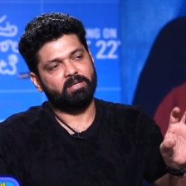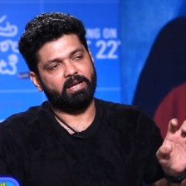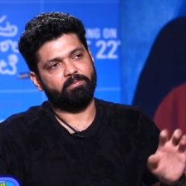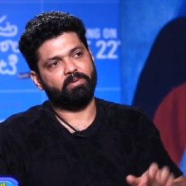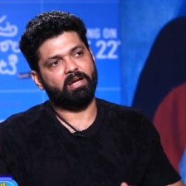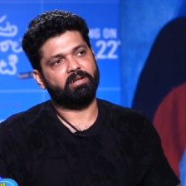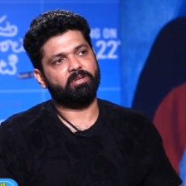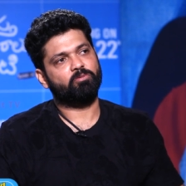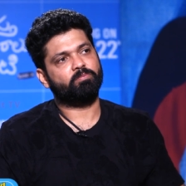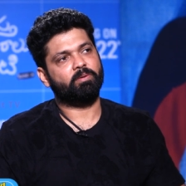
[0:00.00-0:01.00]
and and you
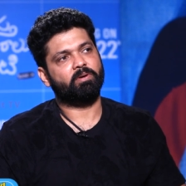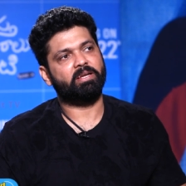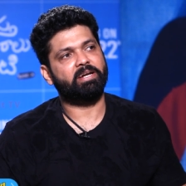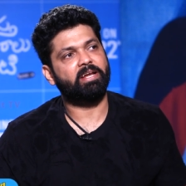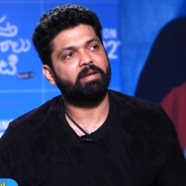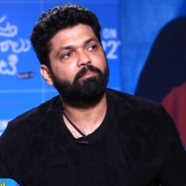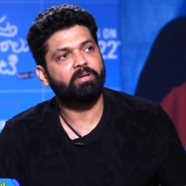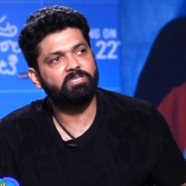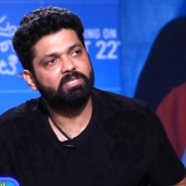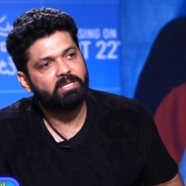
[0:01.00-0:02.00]
know created an
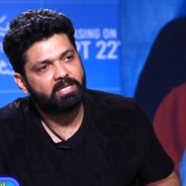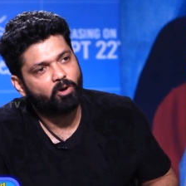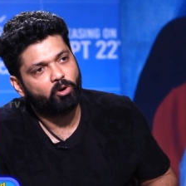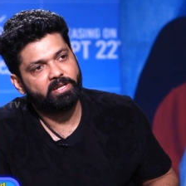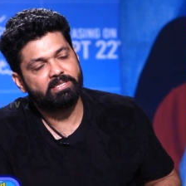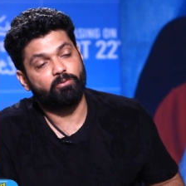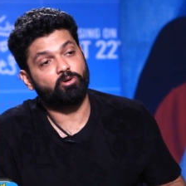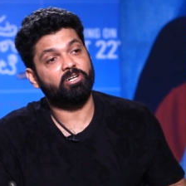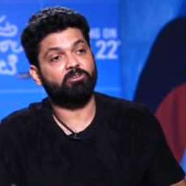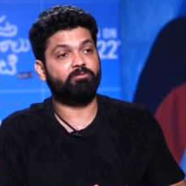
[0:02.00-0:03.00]
impression in the audience that what
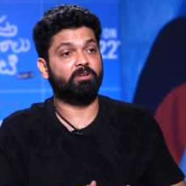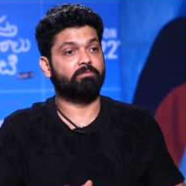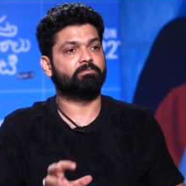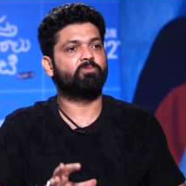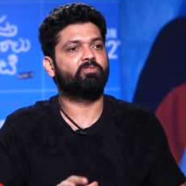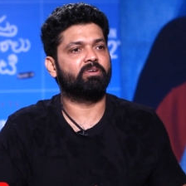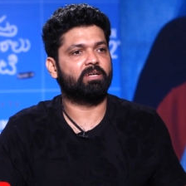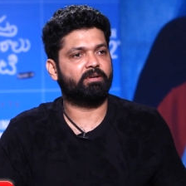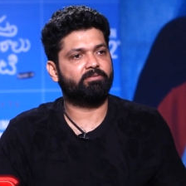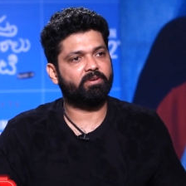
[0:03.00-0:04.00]
kind of film
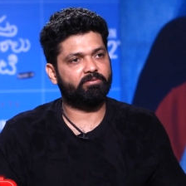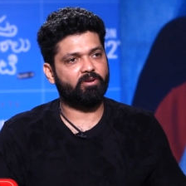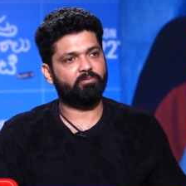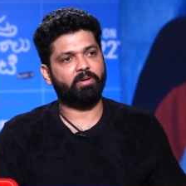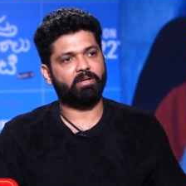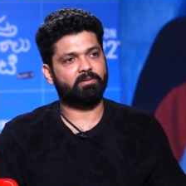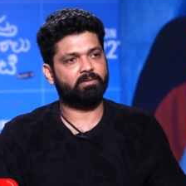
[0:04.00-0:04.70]
uh, we have made.